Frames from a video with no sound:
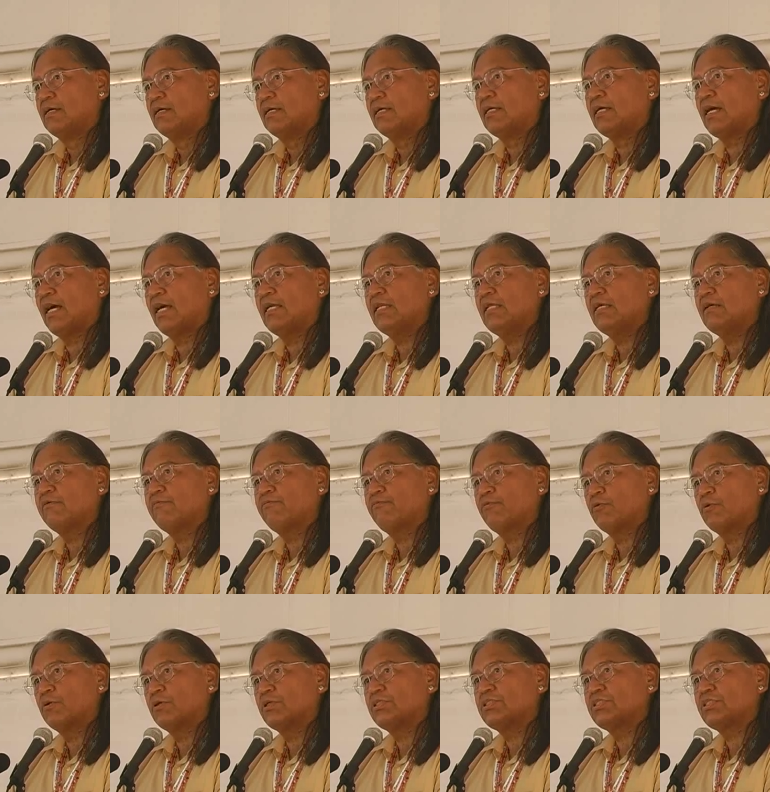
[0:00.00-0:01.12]
guiding
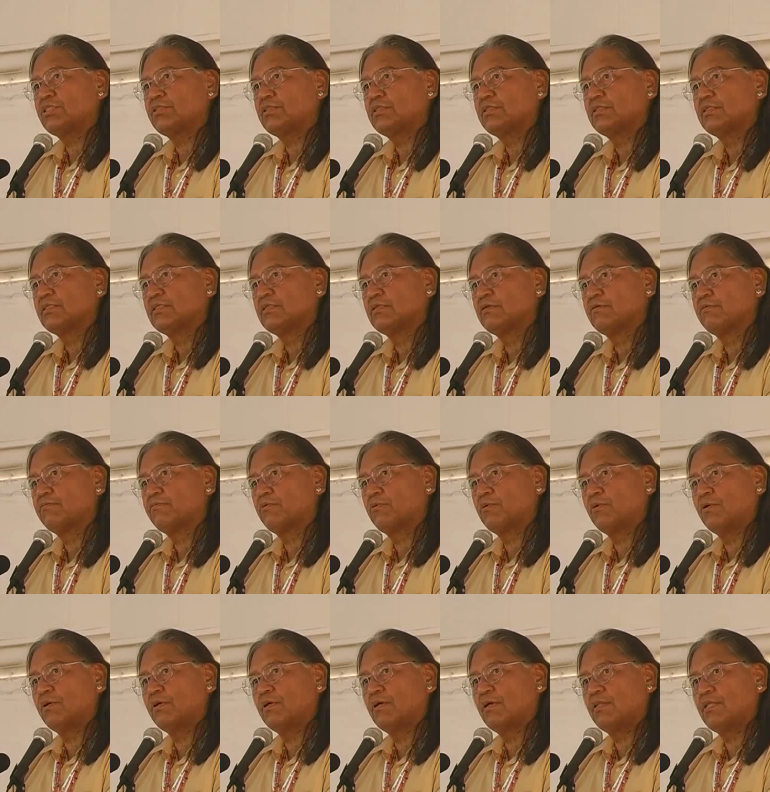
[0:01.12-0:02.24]
force
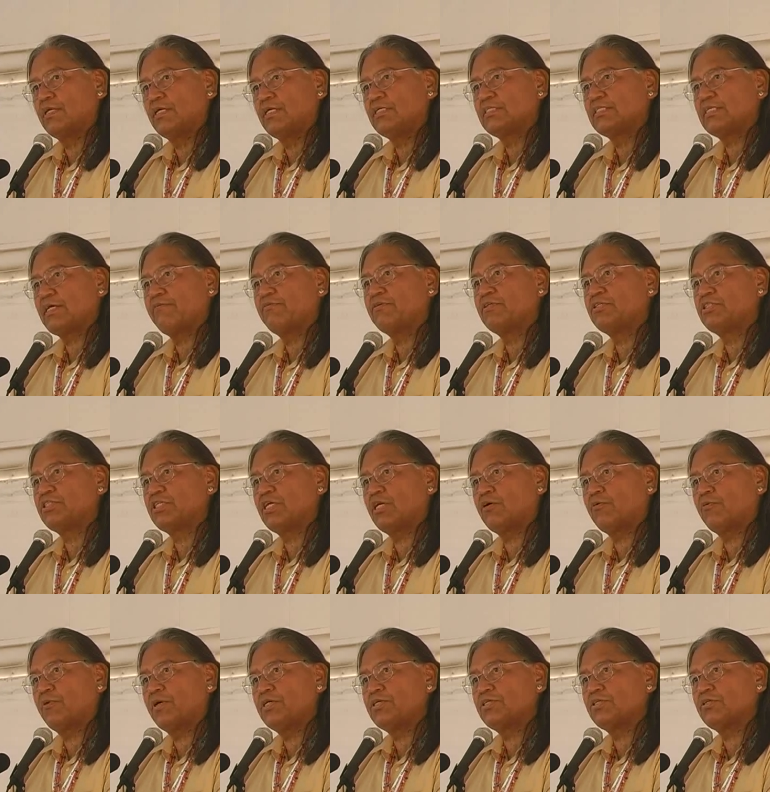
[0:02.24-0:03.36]
for the Seventh
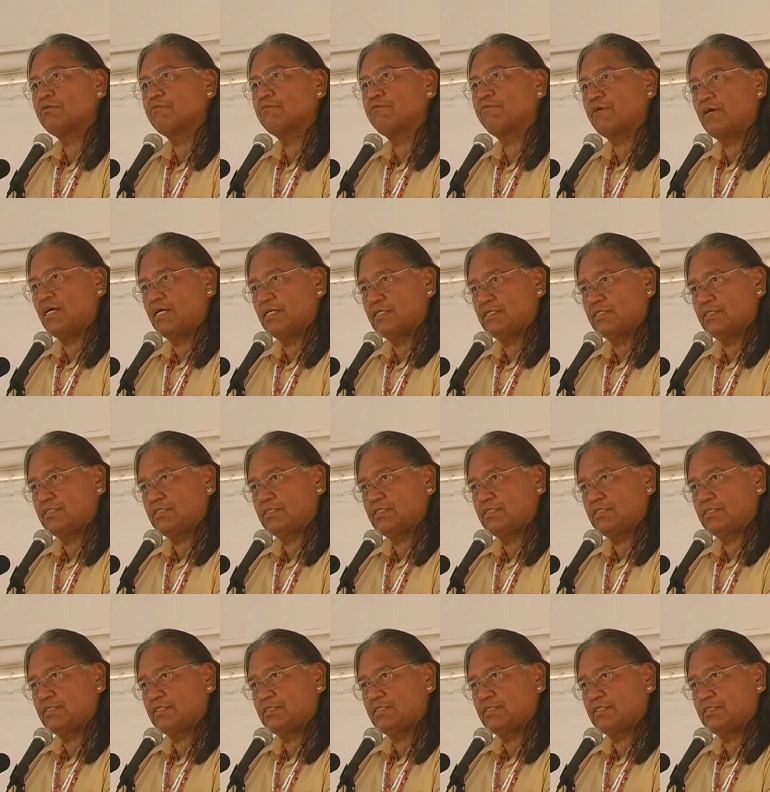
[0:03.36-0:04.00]
Generation Fund.